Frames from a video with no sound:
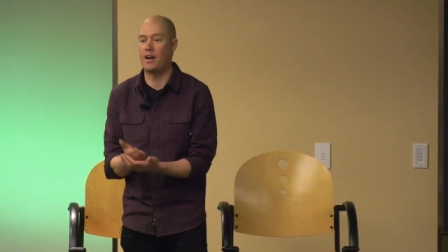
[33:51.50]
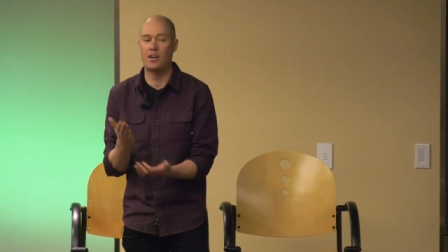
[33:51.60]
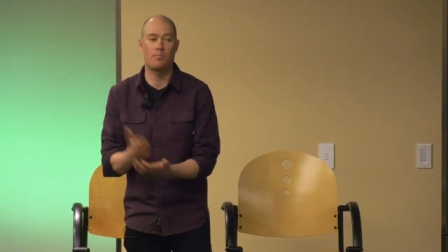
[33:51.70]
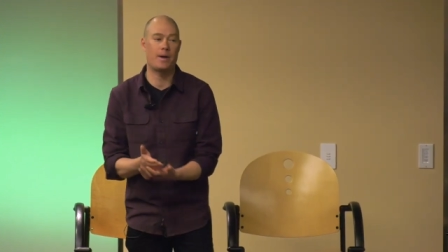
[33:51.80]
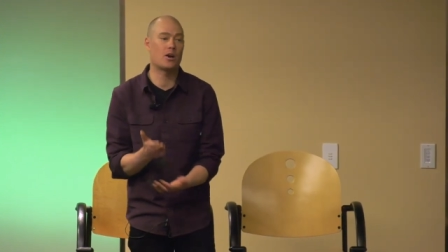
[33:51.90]
I
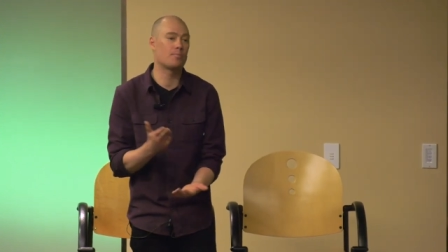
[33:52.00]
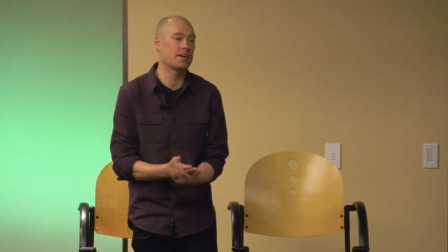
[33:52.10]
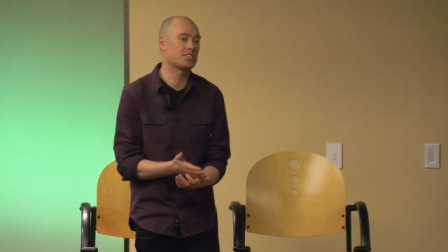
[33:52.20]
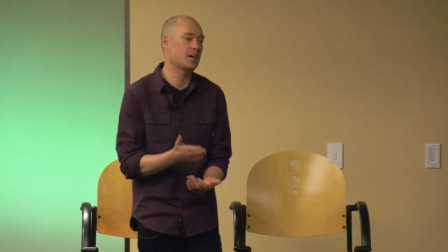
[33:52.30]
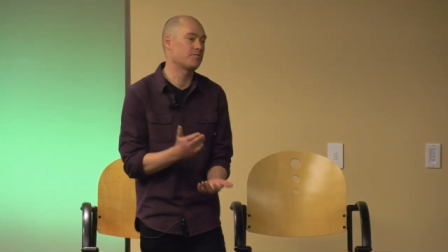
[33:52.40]
compared
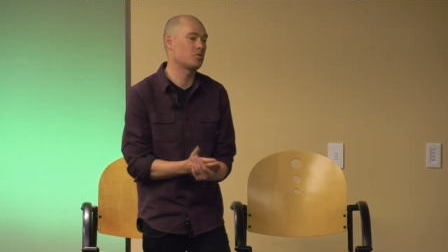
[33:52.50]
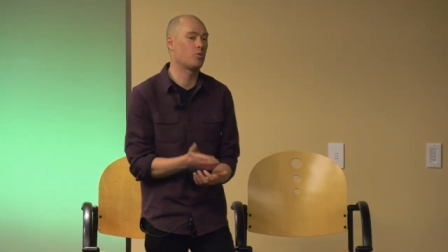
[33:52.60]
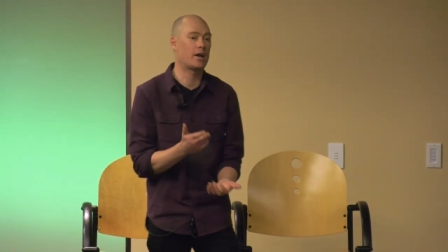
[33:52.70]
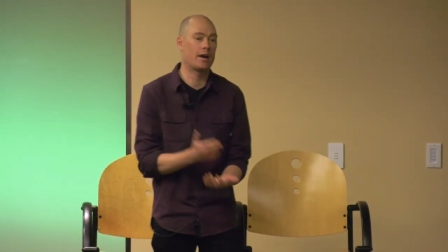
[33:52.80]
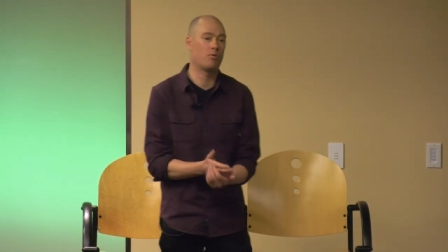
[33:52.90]
myself to
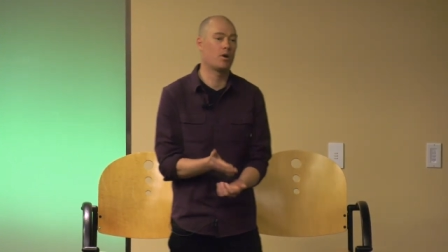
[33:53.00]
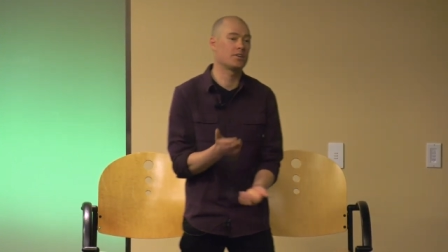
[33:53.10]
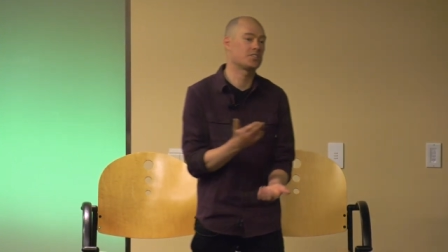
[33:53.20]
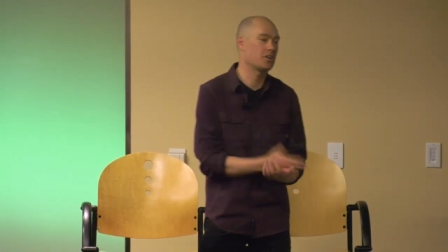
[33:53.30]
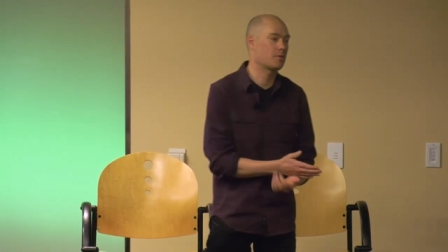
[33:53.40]
what I
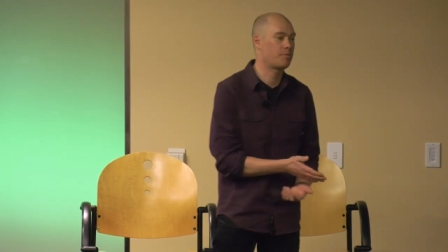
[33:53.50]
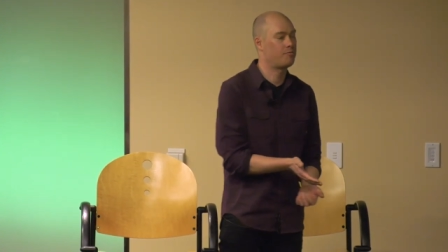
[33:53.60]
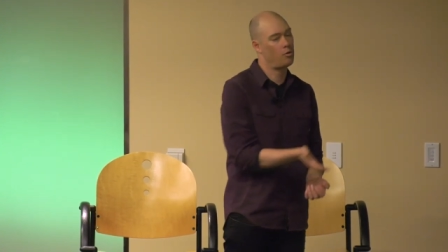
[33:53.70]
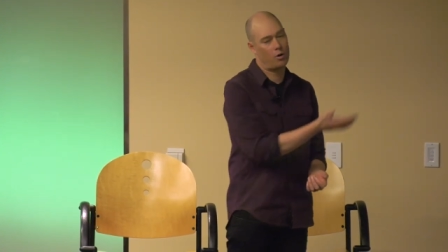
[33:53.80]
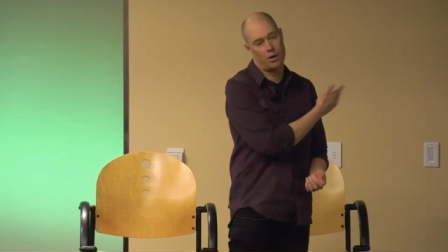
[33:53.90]
was the year
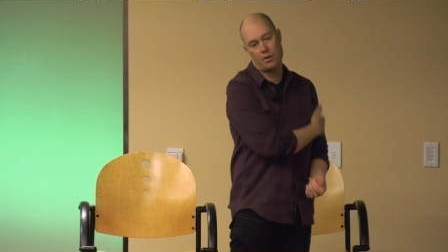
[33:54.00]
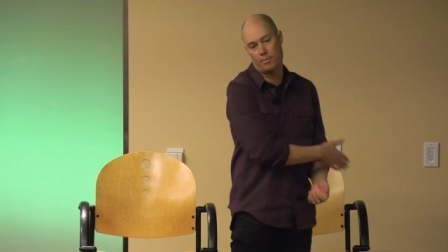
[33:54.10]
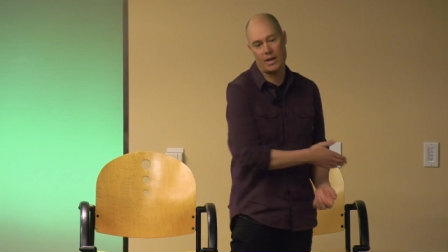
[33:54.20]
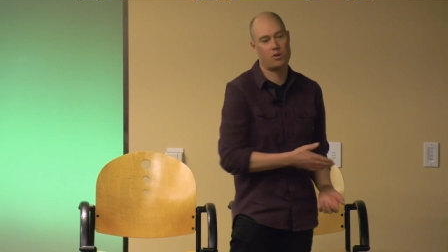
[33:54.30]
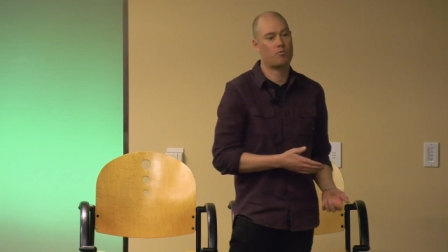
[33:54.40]
before or
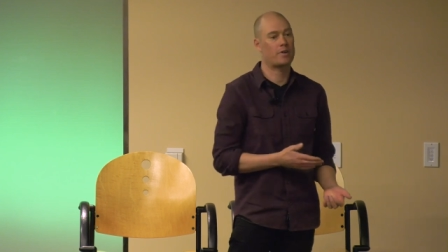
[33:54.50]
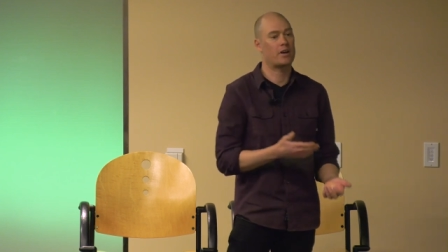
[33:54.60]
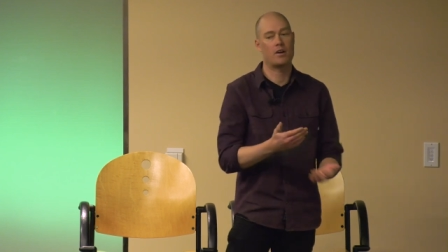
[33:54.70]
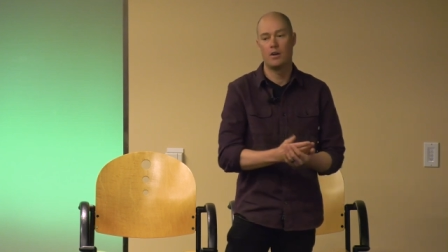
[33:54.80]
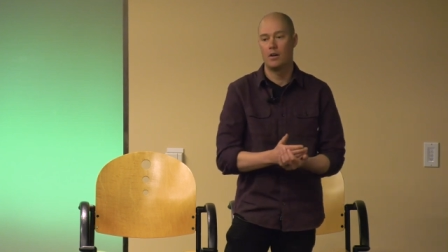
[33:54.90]
my
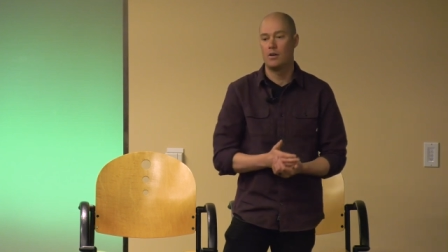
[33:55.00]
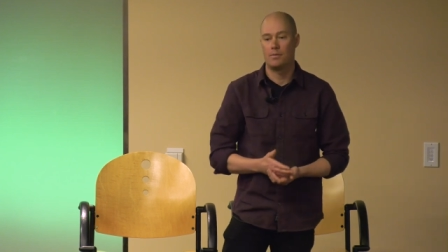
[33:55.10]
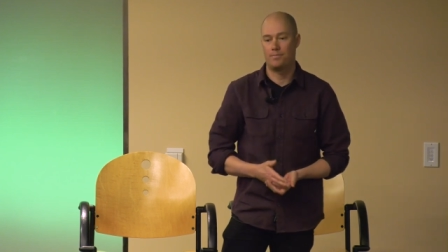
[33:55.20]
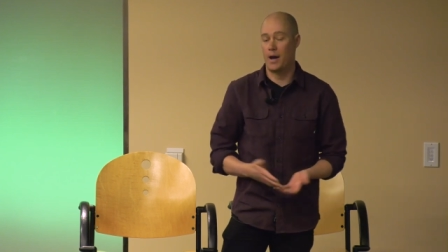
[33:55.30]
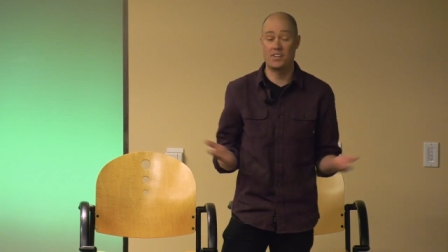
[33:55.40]
career,
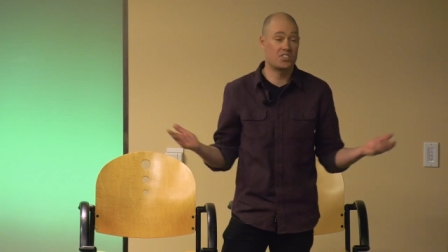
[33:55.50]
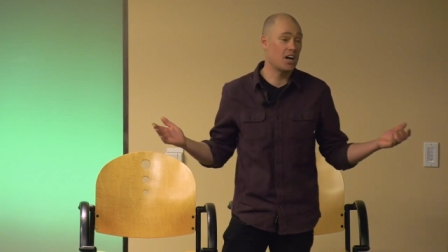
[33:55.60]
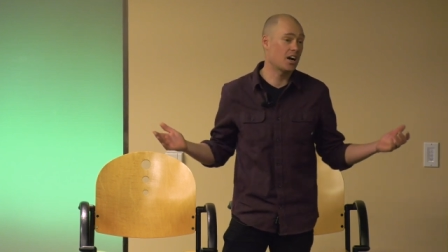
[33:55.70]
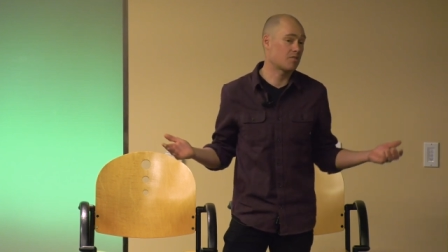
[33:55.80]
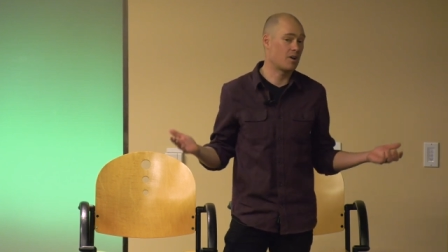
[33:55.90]
I
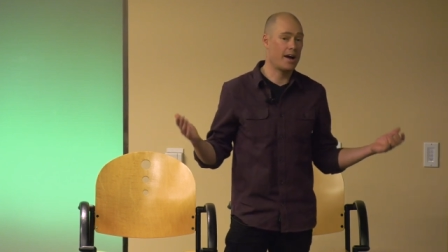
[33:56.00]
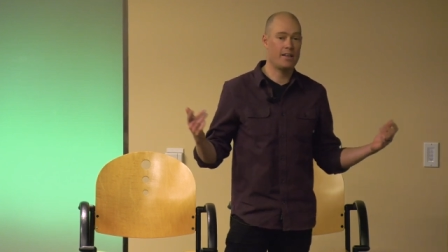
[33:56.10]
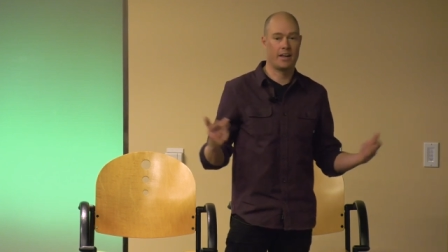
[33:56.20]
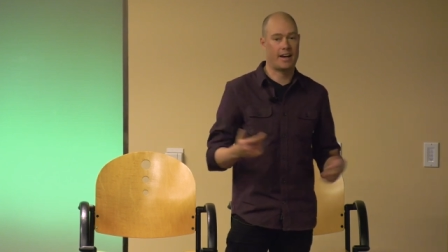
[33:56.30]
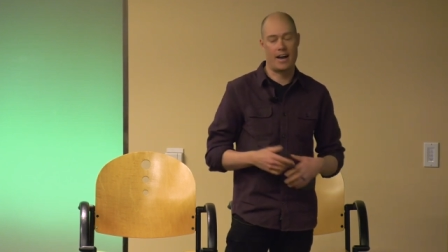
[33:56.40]
suck,
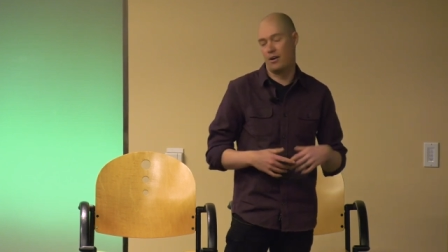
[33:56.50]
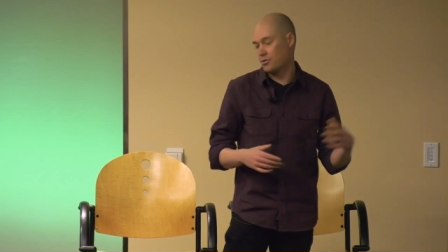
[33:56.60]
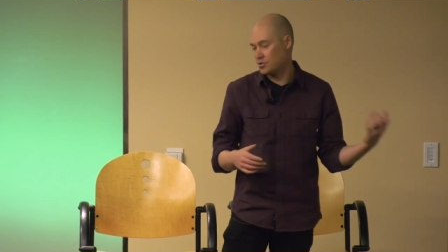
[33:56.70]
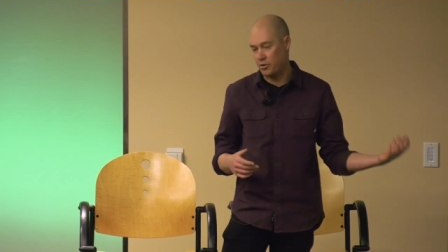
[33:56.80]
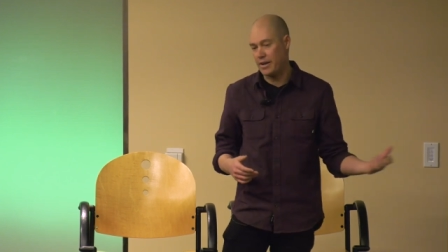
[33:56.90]
right? Like, I
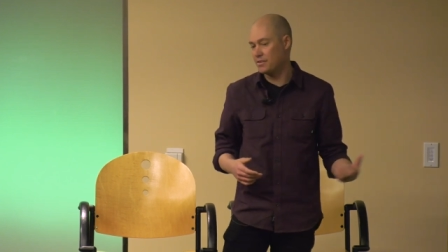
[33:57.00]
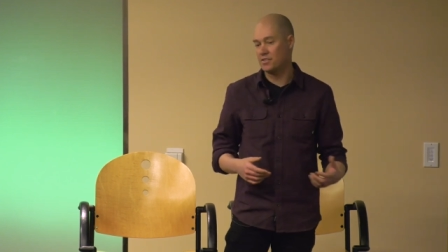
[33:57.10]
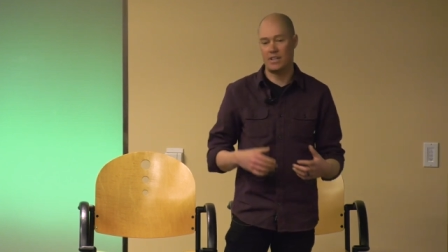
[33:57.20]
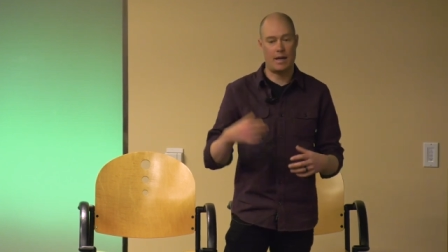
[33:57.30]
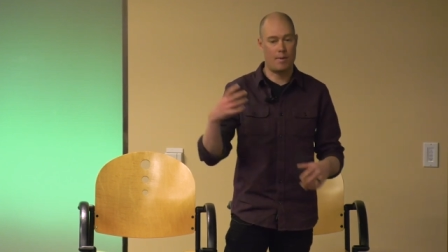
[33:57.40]
don't train
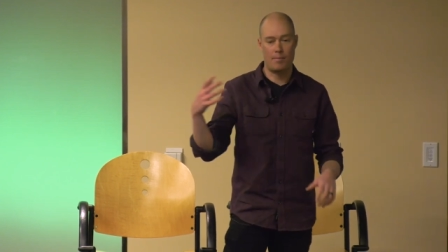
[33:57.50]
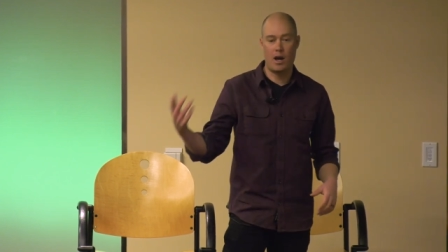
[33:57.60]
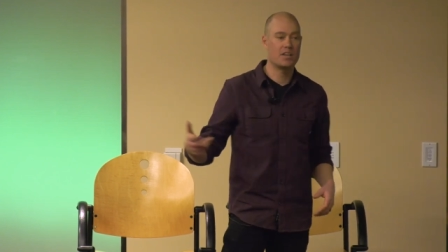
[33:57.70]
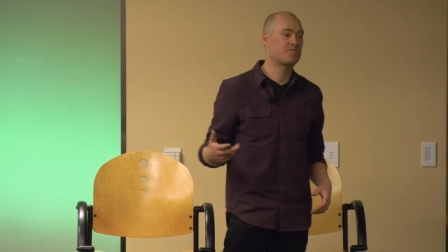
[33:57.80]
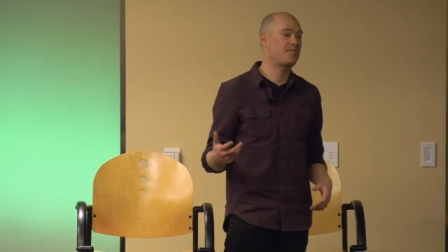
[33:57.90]
the same. I'm
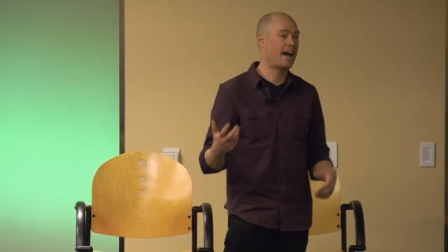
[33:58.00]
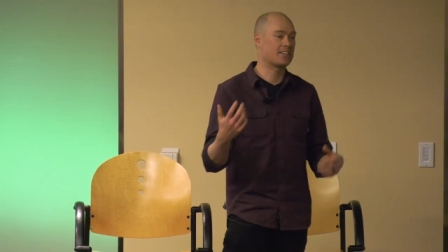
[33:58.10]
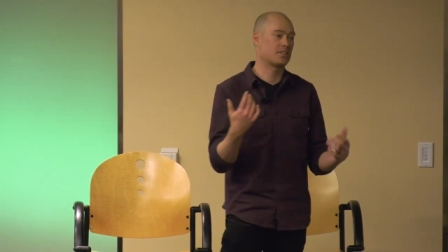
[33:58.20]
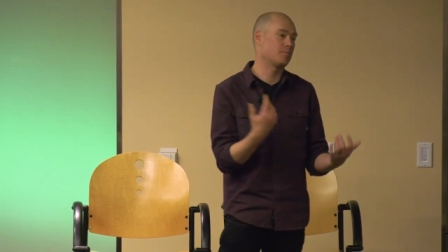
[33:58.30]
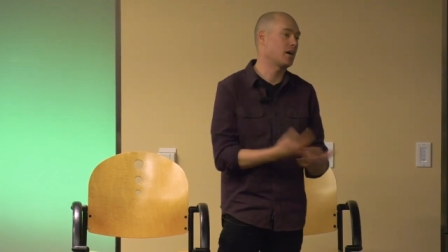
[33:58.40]
not as
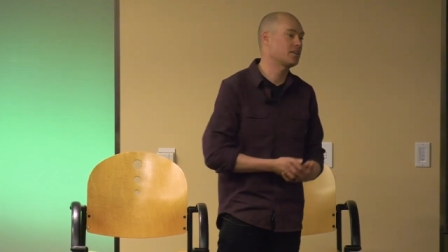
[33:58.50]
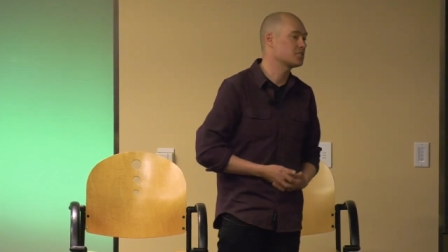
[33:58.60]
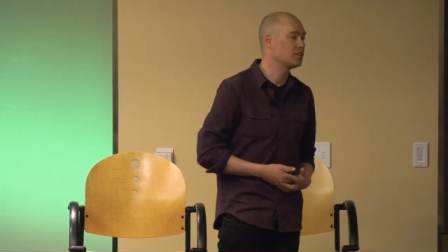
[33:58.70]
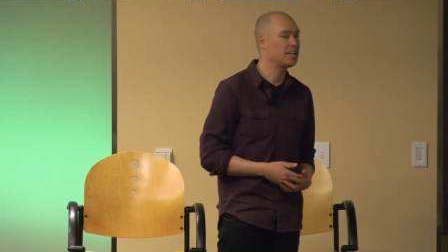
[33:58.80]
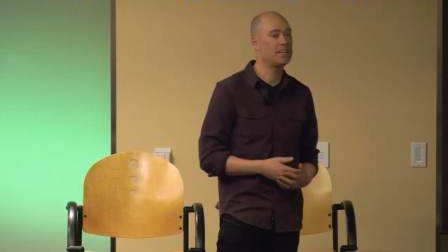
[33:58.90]
fast. I'm not
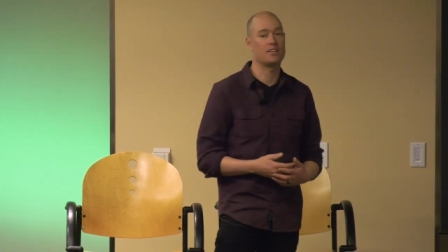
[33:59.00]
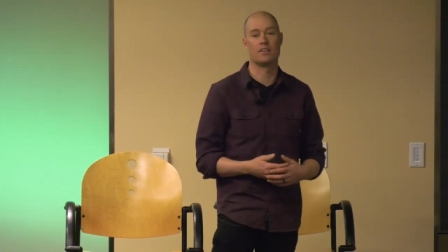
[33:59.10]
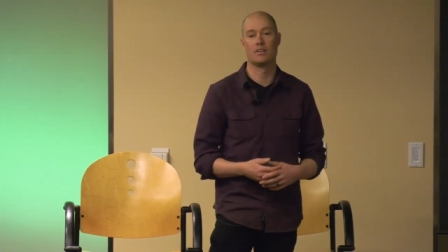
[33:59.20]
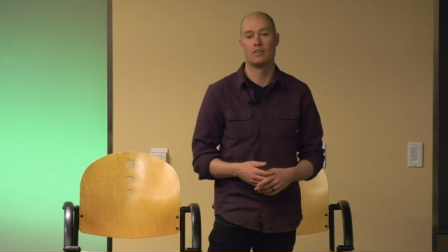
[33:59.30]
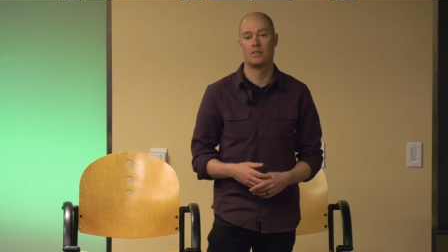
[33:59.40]
as lean.